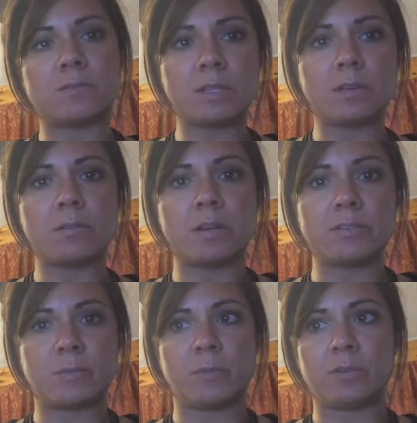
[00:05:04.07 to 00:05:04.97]
cigarette
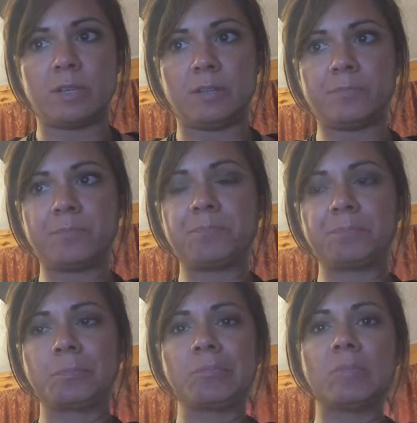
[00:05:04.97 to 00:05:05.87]
smoking
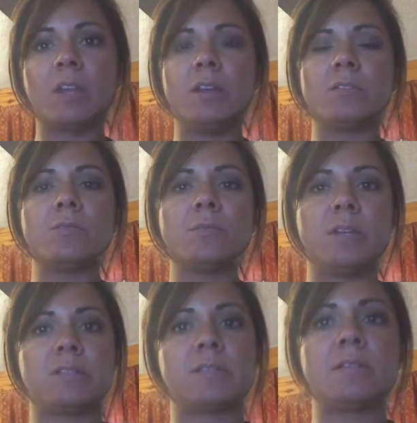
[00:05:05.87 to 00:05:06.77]
and the
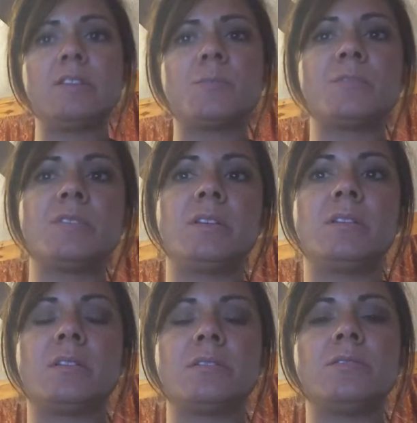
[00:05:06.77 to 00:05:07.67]
risks, let's proceed
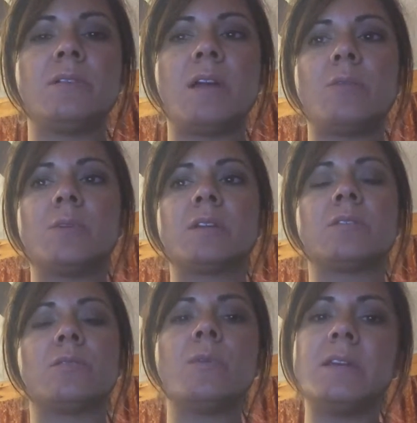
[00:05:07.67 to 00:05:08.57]
on to how we can
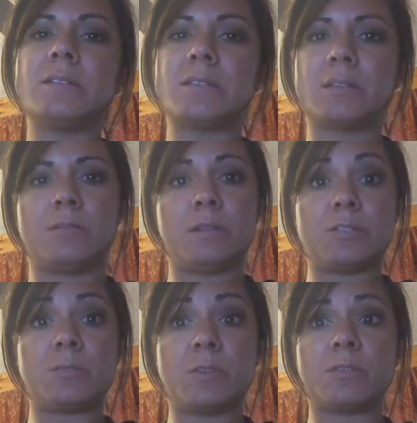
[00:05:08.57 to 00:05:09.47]
quit
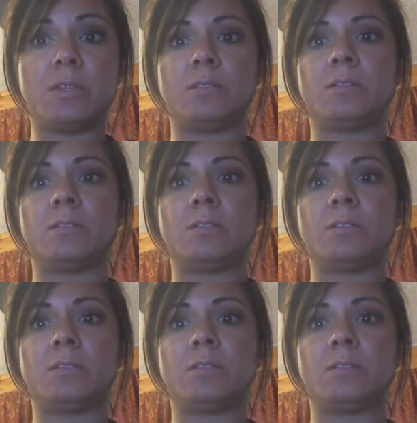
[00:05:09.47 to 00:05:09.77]
cigarette smoking.